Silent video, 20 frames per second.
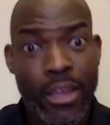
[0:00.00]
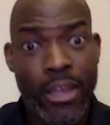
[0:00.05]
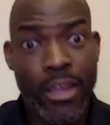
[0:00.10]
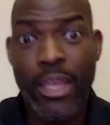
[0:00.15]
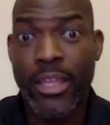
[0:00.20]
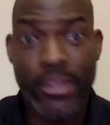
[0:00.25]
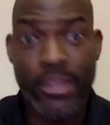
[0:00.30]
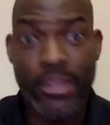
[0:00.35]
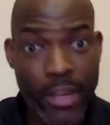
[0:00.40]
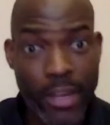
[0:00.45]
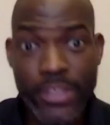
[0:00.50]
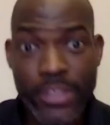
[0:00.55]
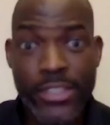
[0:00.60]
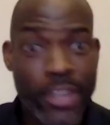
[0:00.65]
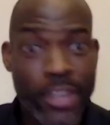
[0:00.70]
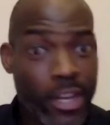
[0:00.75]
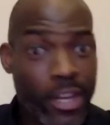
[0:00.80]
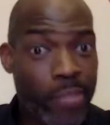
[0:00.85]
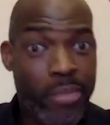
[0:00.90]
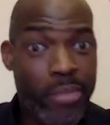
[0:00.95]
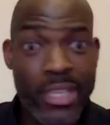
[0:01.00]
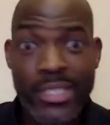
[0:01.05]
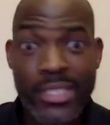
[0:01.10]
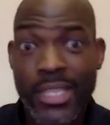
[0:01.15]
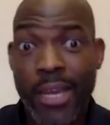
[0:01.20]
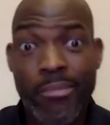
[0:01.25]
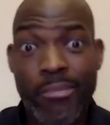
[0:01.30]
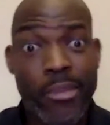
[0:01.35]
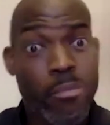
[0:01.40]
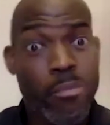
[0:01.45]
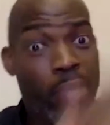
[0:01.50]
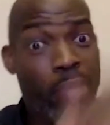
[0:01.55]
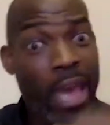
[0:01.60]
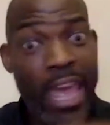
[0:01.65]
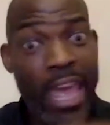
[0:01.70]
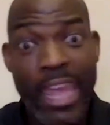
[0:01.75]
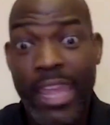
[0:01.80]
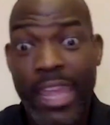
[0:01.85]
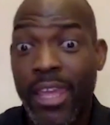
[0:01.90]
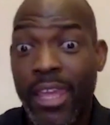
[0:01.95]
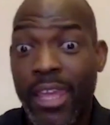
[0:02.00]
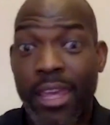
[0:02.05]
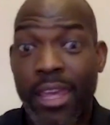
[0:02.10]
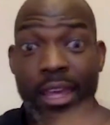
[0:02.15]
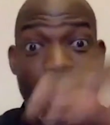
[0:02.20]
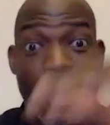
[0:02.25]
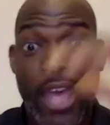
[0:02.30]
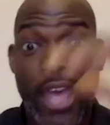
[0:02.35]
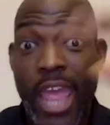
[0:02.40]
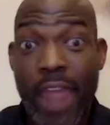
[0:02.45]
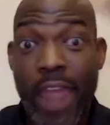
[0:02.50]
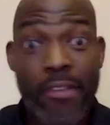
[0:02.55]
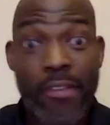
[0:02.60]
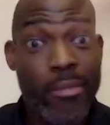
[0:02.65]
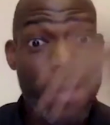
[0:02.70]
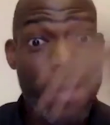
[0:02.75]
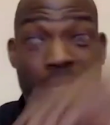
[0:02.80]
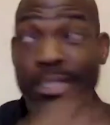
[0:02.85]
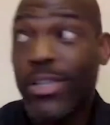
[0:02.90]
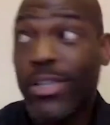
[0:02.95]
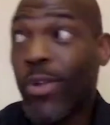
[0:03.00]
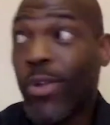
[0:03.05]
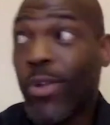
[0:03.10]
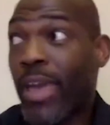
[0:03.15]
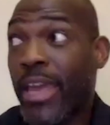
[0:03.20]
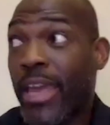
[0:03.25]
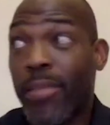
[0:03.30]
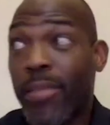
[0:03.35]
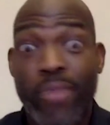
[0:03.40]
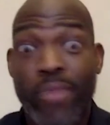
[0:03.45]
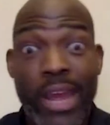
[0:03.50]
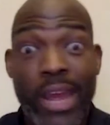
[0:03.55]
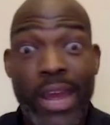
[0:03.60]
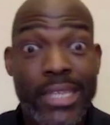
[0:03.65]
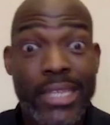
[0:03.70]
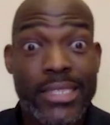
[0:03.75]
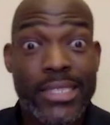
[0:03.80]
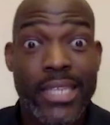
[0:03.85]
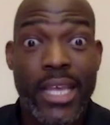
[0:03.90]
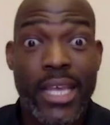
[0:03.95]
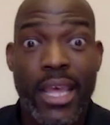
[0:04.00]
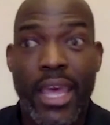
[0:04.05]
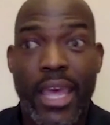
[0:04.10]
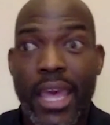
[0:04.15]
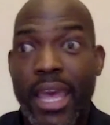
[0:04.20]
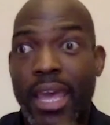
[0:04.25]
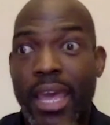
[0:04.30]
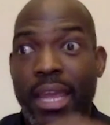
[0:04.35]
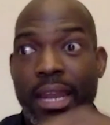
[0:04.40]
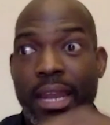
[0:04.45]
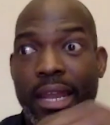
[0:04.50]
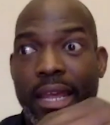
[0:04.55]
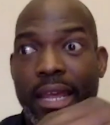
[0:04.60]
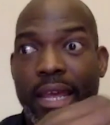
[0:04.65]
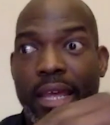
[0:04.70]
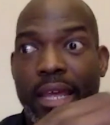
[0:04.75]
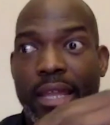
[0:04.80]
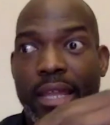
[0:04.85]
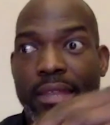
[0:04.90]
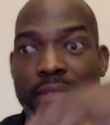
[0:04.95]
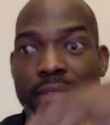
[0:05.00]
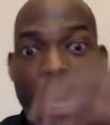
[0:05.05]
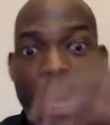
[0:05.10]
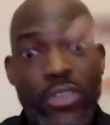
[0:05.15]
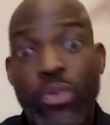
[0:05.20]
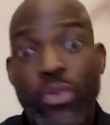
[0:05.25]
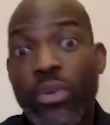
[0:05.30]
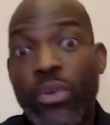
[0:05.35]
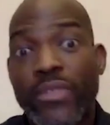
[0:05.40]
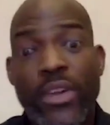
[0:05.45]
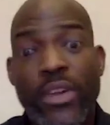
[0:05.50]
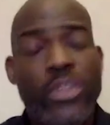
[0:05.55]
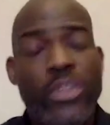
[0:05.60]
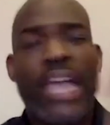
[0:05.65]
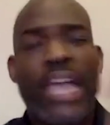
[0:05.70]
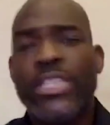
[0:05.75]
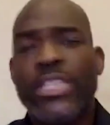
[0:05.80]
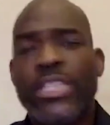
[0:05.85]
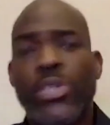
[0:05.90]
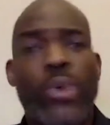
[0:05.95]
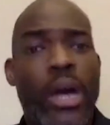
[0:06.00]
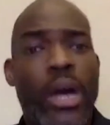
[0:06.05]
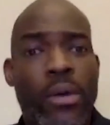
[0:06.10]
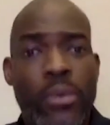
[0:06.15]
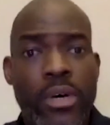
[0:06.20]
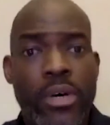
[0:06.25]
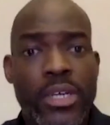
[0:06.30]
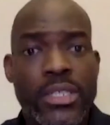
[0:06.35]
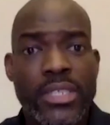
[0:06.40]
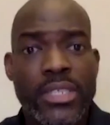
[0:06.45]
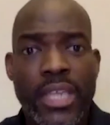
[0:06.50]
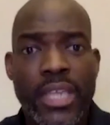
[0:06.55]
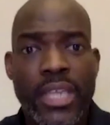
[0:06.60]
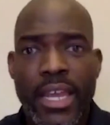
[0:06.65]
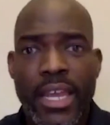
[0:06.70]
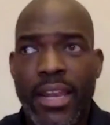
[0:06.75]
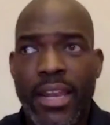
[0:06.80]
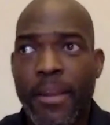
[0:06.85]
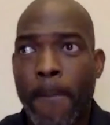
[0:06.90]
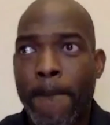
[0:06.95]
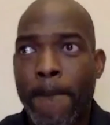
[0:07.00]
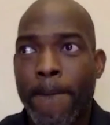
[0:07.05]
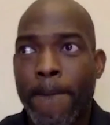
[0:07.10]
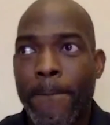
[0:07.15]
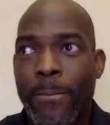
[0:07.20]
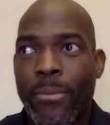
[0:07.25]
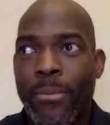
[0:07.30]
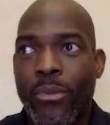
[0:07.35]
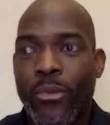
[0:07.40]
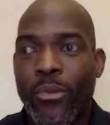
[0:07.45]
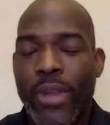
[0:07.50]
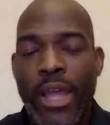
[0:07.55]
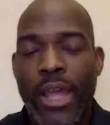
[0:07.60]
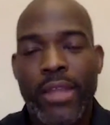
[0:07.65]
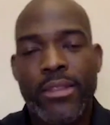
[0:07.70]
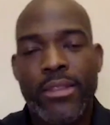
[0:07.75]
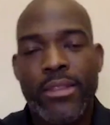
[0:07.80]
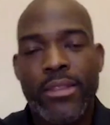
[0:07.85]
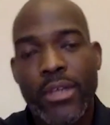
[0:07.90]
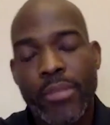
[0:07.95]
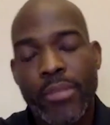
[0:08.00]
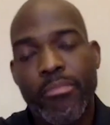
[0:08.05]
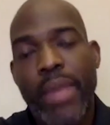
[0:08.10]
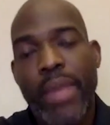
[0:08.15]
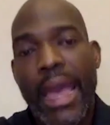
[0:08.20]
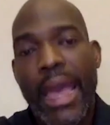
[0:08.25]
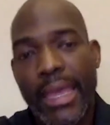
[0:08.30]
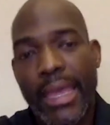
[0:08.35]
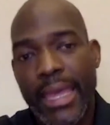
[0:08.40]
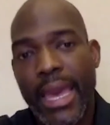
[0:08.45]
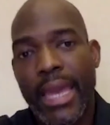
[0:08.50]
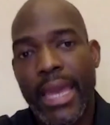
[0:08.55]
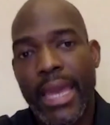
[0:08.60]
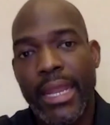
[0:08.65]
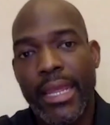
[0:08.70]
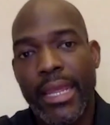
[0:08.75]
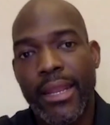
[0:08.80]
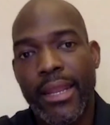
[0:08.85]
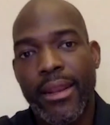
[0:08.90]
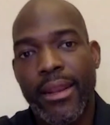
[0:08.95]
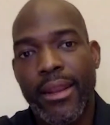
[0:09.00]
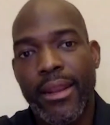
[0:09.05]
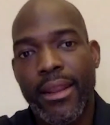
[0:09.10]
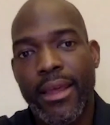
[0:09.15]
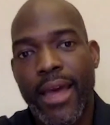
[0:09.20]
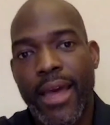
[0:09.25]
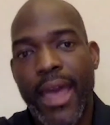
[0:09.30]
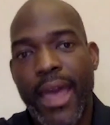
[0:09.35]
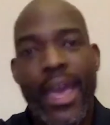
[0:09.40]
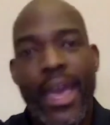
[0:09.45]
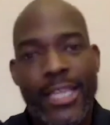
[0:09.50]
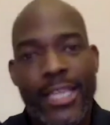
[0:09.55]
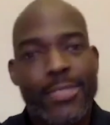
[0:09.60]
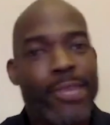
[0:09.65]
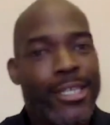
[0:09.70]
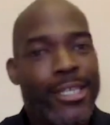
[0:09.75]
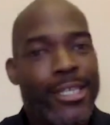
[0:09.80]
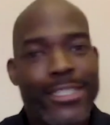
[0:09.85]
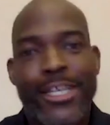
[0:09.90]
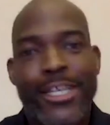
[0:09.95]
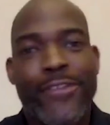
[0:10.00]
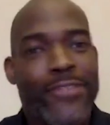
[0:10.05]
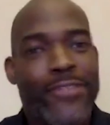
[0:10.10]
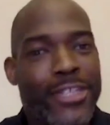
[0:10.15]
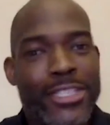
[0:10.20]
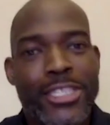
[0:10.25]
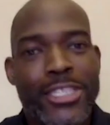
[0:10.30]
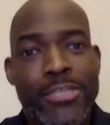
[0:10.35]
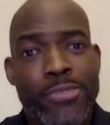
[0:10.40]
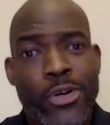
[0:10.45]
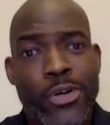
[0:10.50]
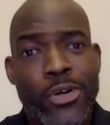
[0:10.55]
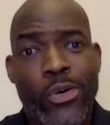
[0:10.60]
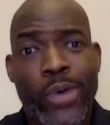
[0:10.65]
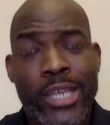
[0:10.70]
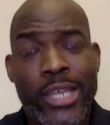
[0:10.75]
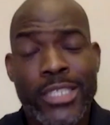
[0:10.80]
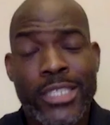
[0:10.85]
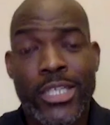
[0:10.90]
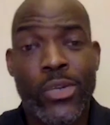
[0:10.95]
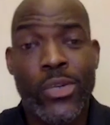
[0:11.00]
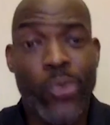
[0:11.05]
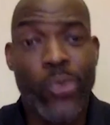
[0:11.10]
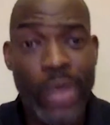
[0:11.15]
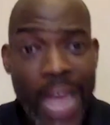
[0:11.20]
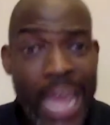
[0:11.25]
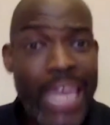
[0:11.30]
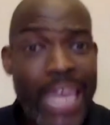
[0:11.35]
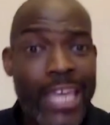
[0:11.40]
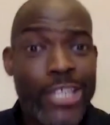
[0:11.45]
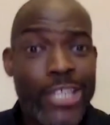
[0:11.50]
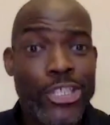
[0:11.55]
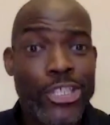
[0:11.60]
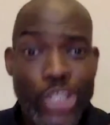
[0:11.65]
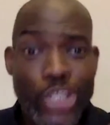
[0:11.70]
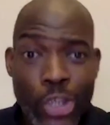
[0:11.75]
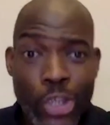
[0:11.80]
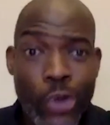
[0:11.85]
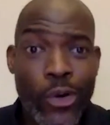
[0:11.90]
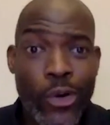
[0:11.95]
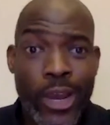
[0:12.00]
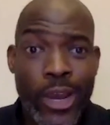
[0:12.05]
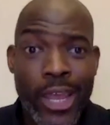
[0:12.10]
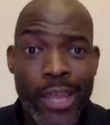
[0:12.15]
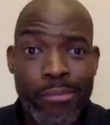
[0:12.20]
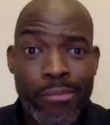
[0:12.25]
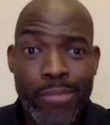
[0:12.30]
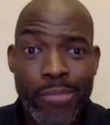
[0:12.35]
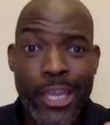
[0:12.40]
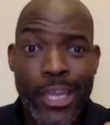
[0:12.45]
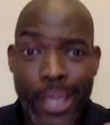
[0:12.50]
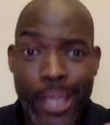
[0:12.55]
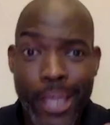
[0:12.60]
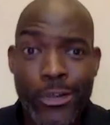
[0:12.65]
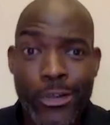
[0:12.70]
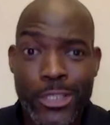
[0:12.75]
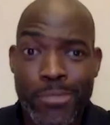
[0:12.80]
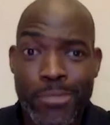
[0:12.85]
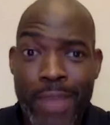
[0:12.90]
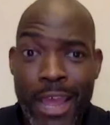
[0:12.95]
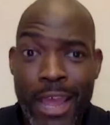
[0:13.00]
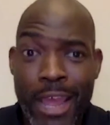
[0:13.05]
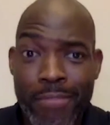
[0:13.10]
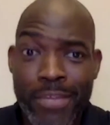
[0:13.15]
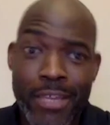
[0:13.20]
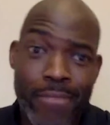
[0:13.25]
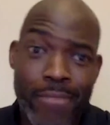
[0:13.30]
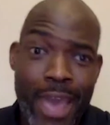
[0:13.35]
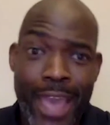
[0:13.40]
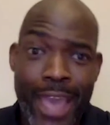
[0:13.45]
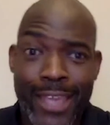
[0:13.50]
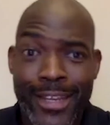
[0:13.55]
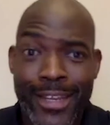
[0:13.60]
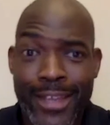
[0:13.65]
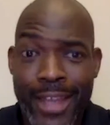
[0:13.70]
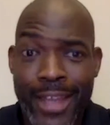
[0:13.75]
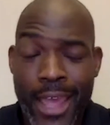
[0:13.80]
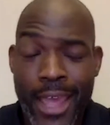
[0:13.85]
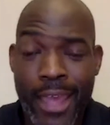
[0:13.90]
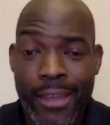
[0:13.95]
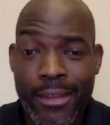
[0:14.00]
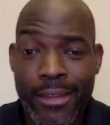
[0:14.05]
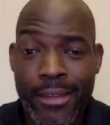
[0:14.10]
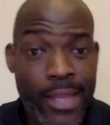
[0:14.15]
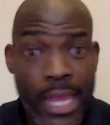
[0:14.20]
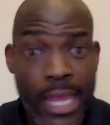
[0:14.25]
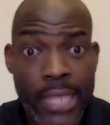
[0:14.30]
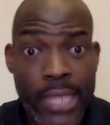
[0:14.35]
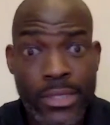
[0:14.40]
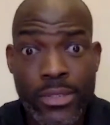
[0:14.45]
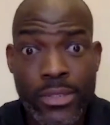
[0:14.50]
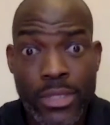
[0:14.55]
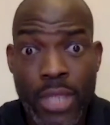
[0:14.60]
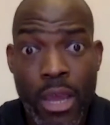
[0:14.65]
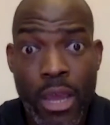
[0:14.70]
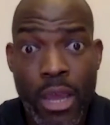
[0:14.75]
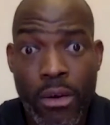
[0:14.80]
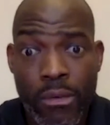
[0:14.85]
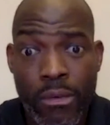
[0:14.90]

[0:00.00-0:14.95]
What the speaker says: there's going to be something to pay. Everybody's going to pay the price. And that's who I was. And when I look back at it, I ask myself this simple question: would I enjoy being coached by me back in the day? And the answer is no.